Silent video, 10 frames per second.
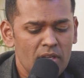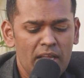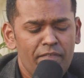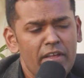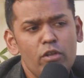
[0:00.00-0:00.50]

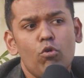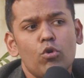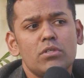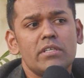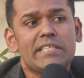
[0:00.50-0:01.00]
And then you go
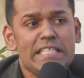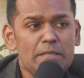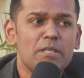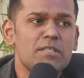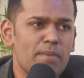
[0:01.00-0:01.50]
to the
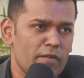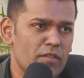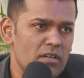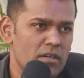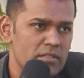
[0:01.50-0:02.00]
deepest part of
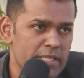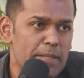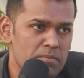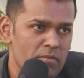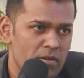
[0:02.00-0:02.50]
the
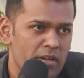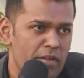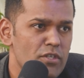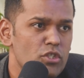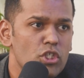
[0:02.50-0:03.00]
sleep,
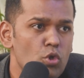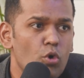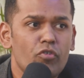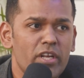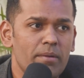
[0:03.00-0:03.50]
in which there's no
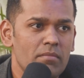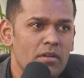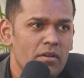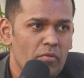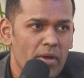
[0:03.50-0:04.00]
dream,
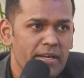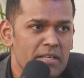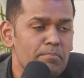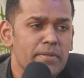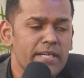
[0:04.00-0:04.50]
right?
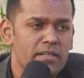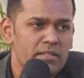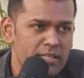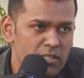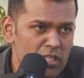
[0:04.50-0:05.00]

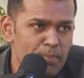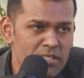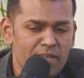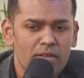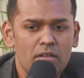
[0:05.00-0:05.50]
Completely at the
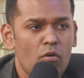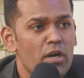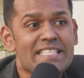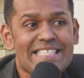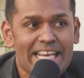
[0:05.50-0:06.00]
deepest level,
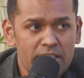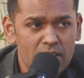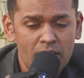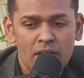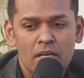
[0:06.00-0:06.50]
called as
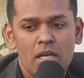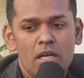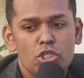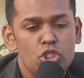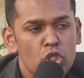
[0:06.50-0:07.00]
delta,
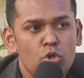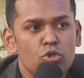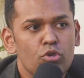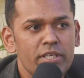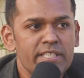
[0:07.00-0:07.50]
0 to
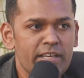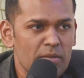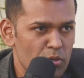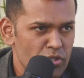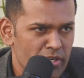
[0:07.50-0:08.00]
3 cycle
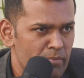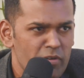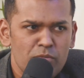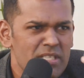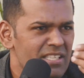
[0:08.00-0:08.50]
per second,
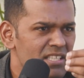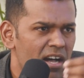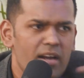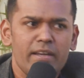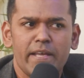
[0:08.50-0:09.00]
which means there's
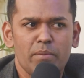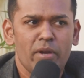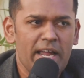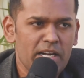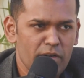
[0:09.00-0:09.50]
hardly any
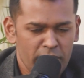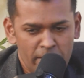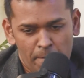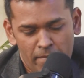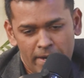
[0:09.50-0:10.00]
brain activity,
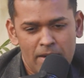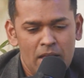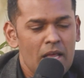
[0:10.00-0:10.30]
right?